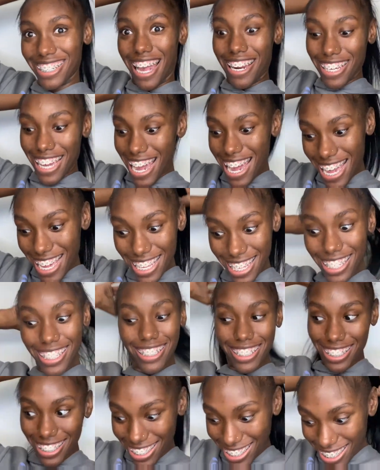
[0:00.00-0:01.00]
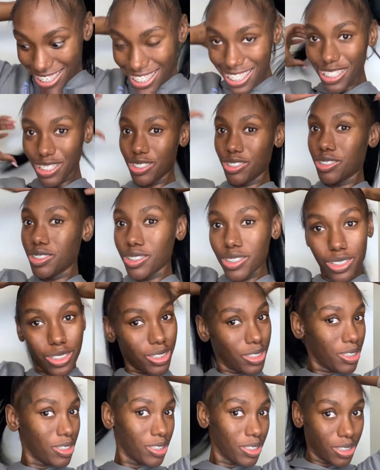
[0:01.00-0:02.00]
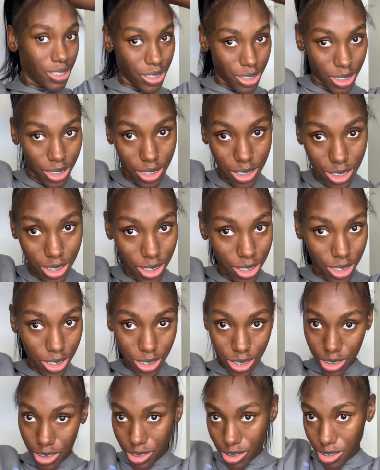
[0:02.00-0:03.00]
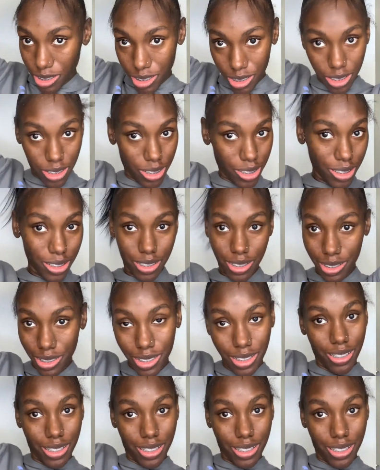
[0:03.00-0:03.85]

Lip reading: to where it's not too high, but it's high. You get me?